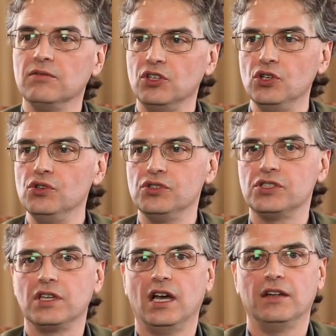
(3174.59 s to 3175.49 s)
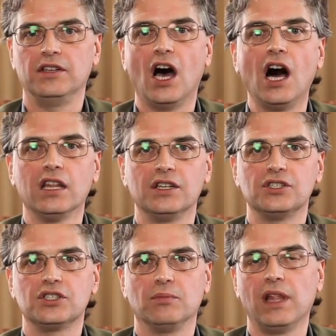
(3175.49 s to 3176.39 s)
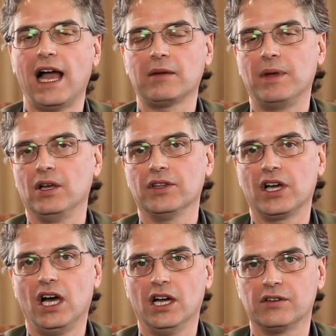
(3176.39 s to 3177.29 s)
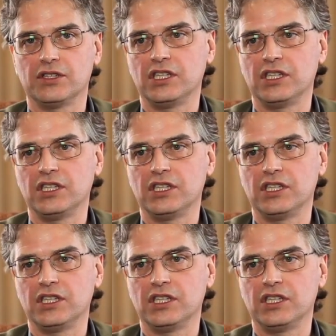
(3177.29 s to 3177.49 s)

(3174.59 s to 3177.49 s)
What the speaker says: used knowledge to blackmail the Congress.